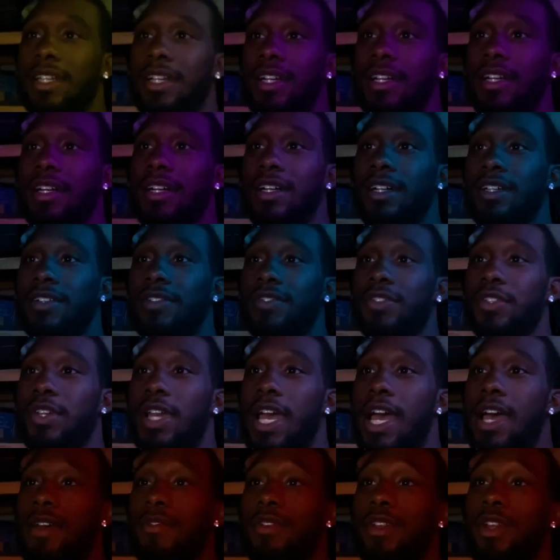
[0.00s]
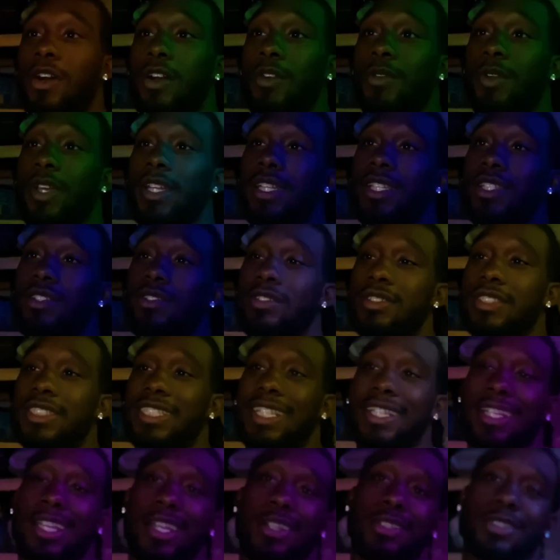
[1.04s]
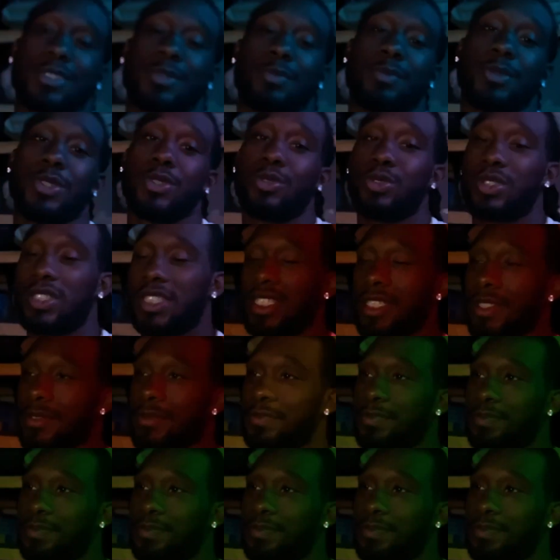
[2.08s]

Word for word: Uh, if you haven't already, you can check out some music,